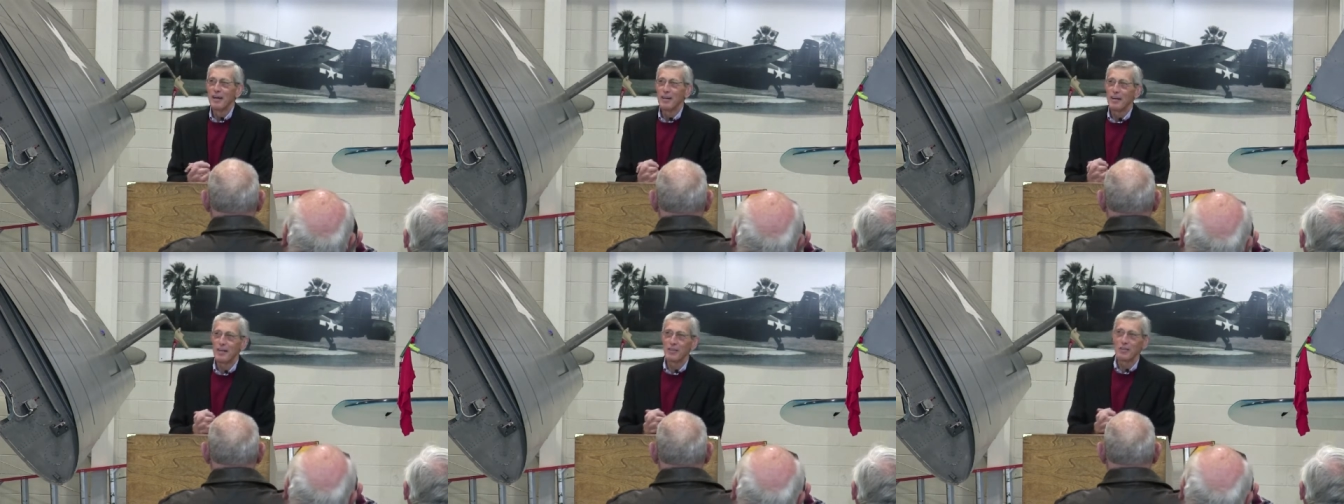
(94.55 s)

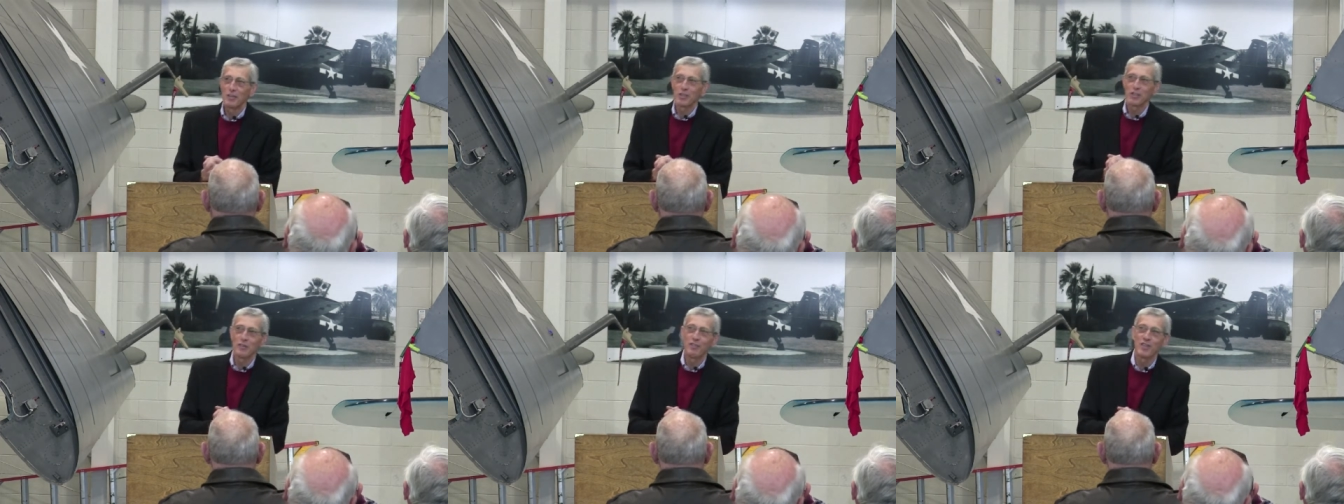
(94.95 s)
uh,
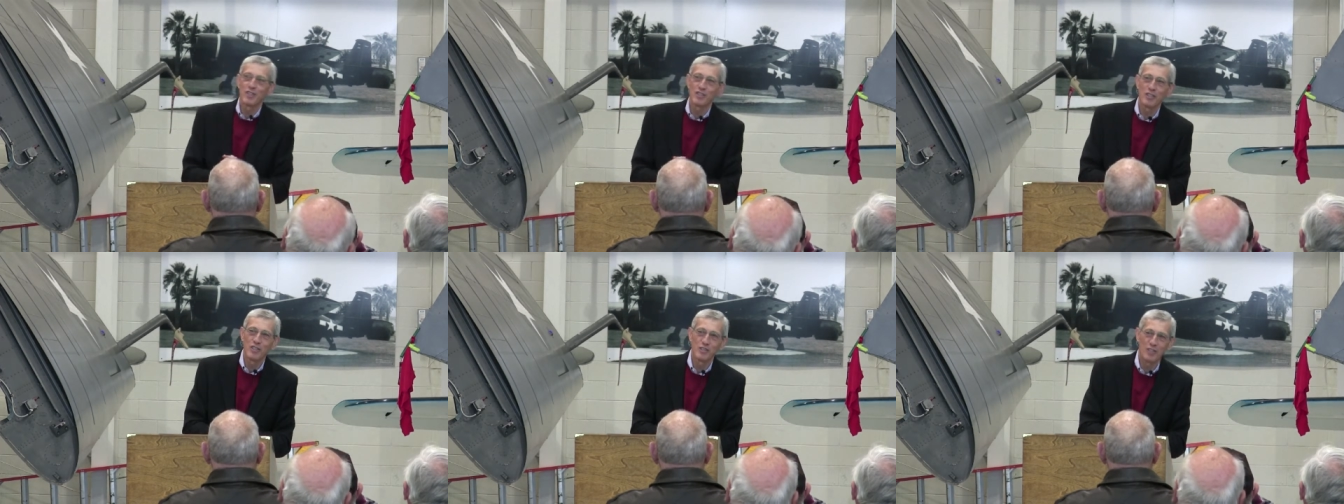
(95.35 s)
credit to
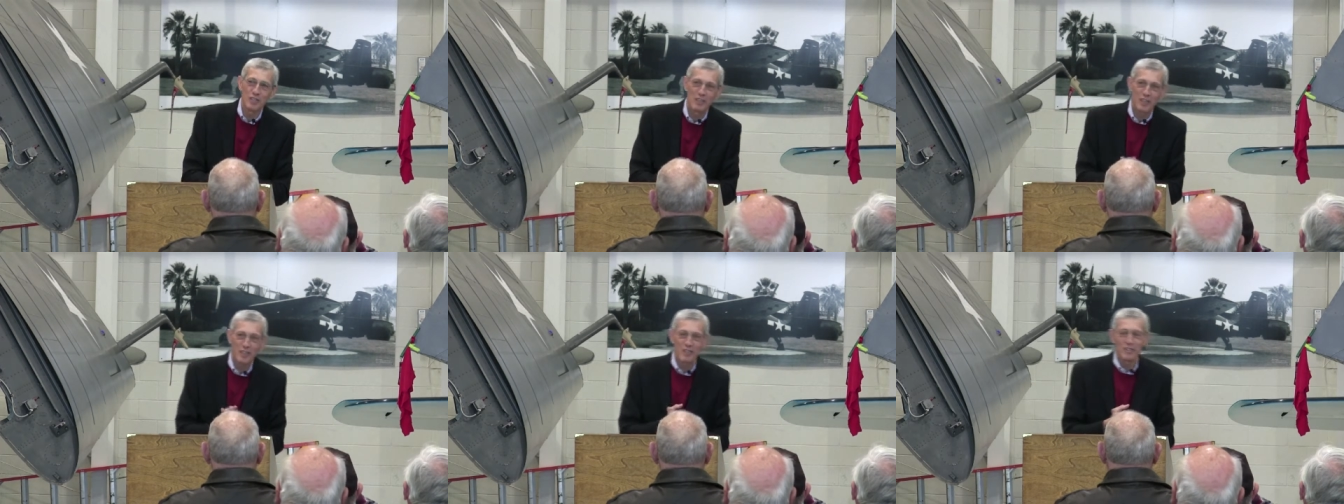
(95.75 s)
his
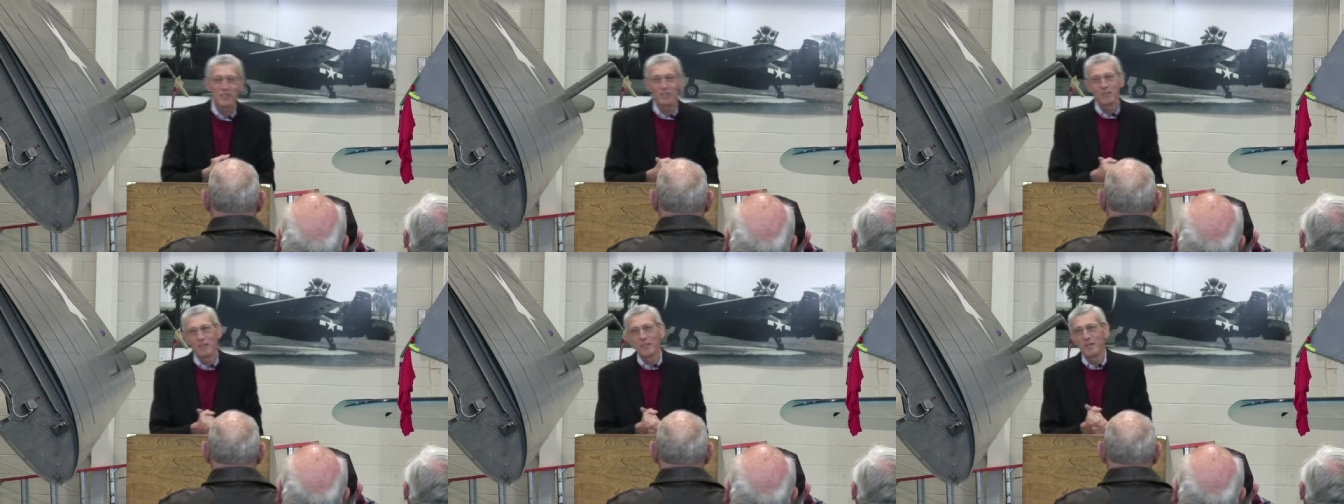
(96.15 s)
season
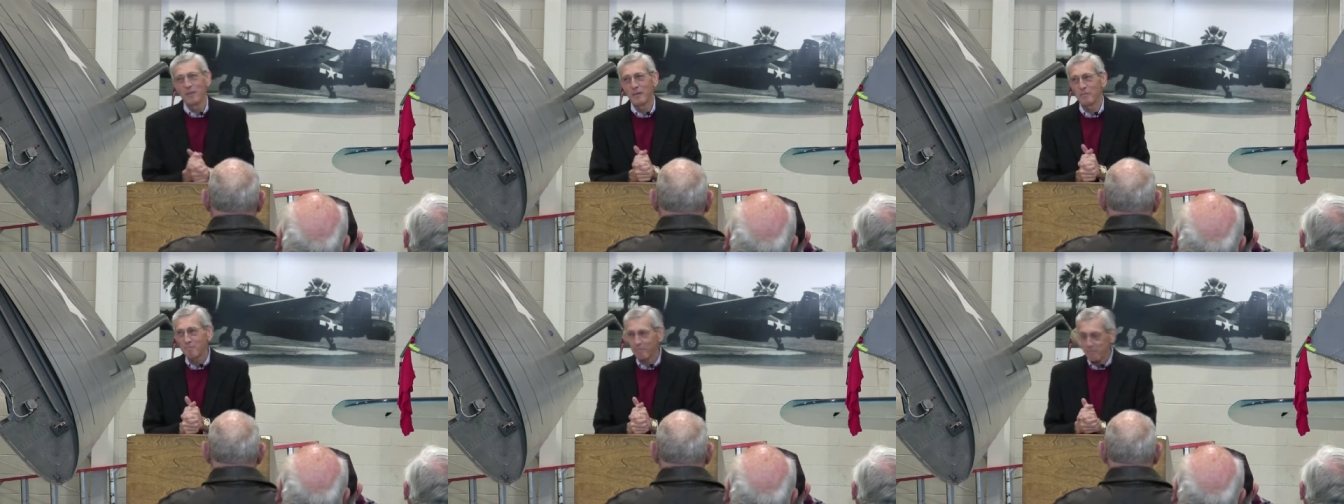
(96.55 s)
tickets. So
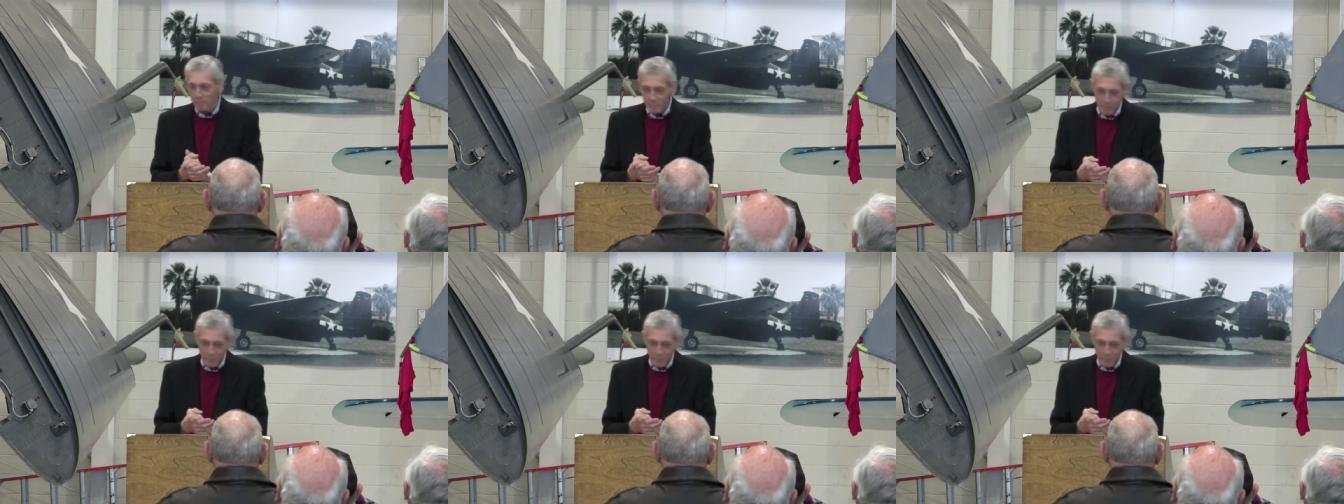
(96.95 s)
anyway,